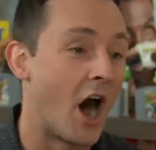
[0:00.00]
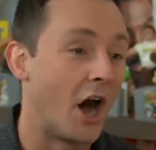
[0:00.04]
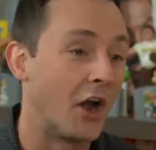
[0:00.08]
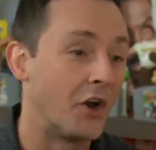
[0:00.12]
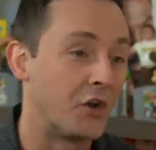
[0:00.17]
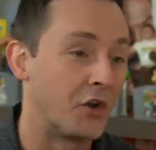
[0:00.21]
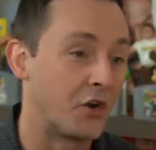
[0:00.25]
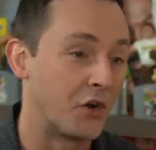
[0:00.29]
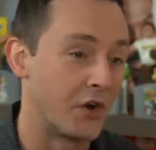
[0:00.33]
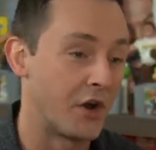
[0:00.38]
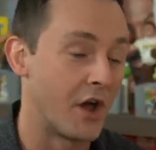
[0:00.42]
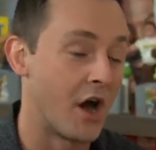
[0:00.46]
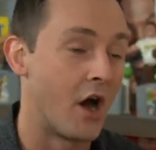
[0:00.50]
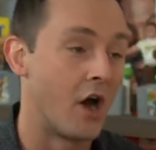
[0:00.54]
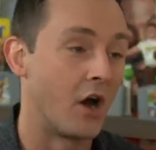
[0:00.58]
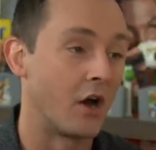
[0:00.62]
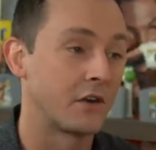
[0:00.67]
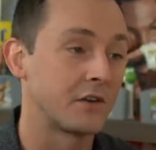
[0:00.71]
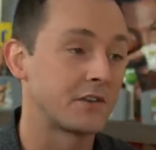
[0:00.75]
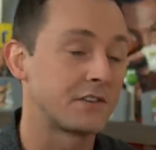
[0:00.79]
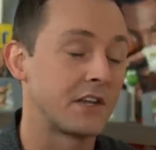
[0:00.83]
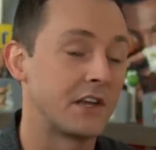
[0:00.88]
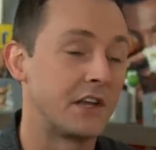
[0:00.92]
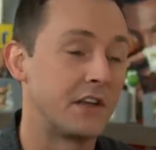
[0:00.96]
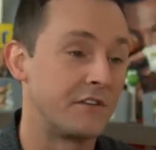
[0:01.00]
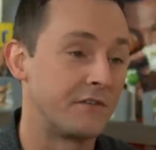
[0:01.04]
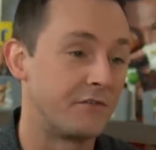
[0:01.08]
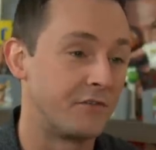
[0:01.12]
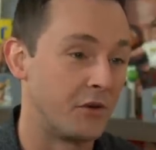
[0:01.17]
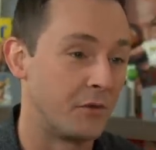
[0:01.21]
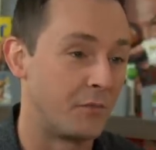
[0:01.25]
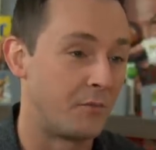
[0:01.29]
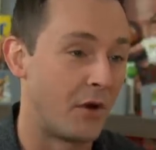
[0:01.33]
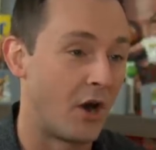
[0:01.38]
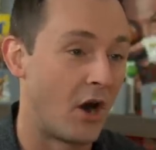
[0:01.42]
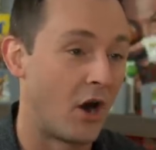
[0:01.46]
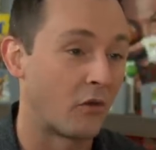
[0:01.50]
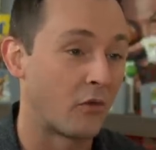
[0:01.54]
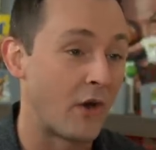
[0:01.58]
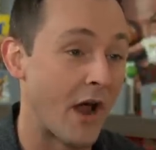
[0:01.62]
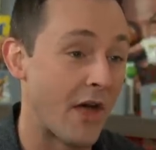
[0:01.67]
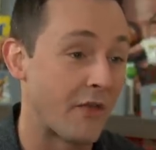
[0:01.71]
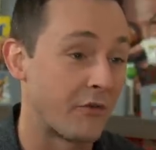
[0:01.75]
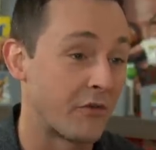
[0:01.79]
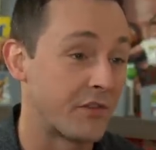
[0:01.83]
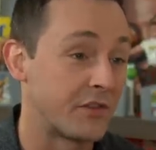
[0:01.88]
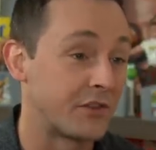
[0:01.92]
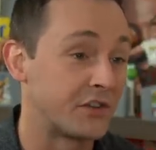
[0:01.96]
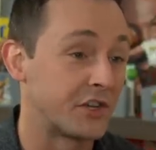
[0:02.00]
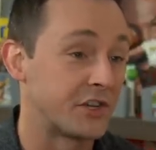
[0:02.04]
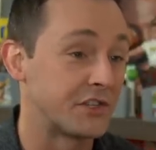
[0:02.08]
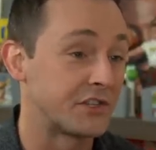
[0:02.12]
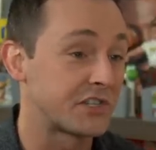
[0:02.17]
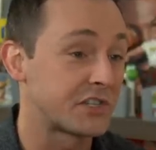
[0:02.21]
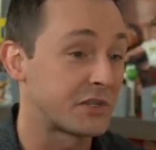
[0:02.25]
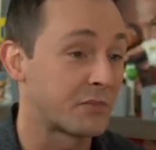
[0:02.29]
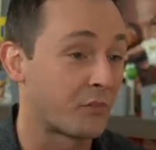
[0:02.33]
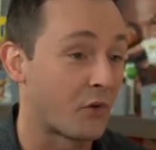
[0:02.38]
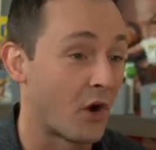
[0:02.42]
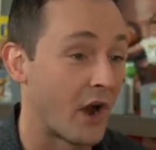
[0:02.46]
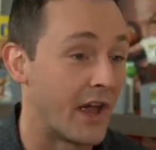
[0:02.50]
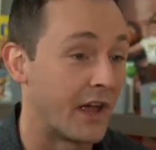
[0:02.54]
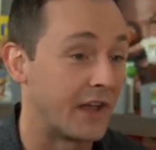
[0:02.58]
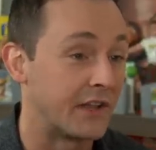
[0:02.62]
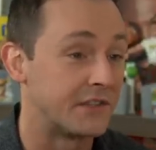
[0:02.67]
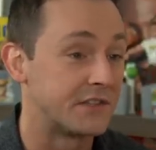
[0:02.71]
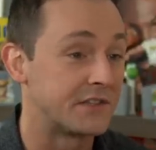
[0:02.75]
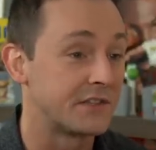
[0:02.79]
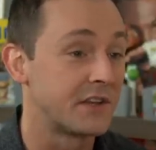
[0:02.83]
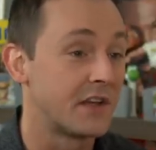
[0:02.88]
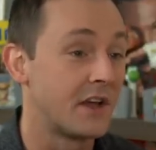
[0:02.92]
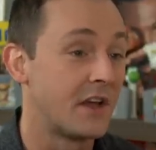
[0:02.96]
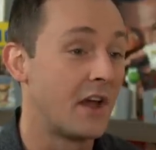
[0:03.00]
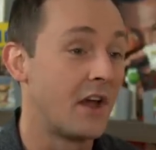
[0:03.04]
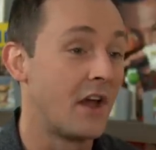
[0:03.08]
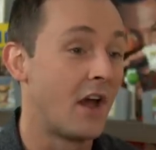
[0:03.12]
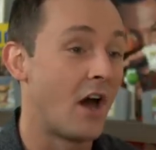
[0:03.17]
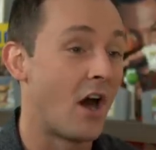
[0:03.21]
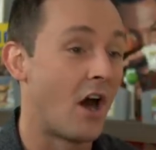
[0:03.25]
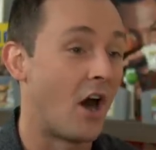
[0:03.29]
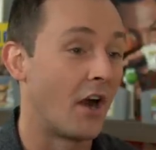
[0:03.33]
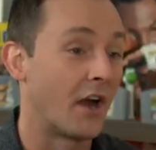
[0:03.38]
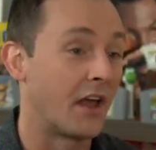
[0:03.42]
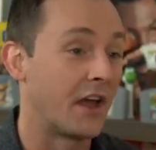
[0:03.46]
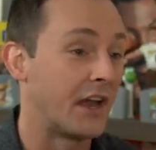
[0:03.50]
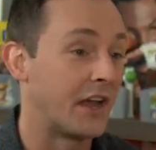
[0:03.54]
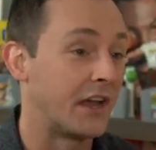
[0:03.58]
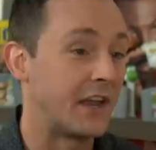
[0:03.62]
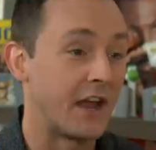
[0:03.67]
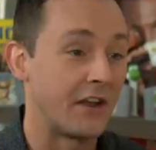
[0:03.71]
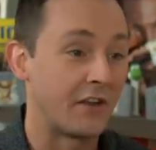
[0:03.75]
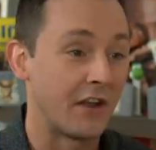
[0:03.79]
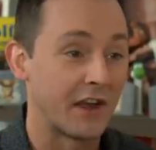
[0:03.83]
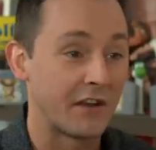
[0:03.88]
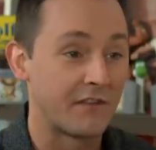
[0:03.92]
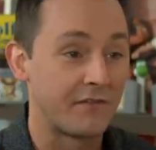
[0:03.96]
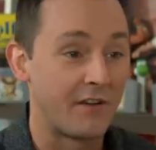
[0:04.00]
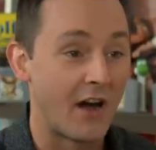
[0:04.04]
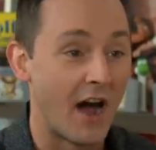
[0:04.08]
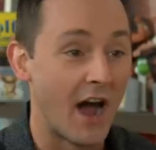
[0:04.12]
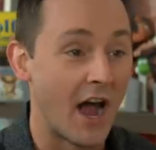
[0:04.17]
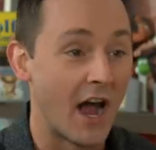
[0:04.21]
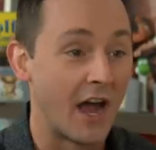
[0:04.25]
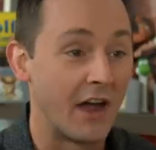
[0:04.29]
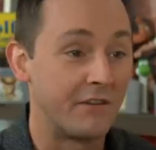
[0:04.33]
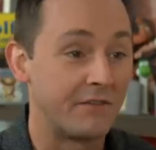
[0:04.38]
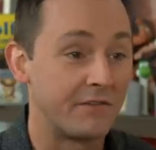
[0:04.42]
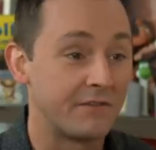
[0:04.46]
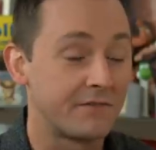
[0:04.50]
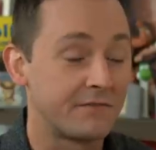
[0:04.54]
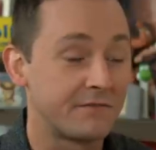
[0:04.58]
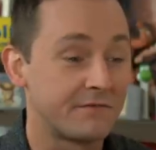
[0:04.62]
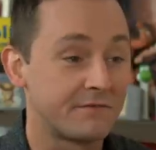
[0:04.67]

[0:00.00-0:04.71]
underdogs in football rather than just spreads on it, and you had like 5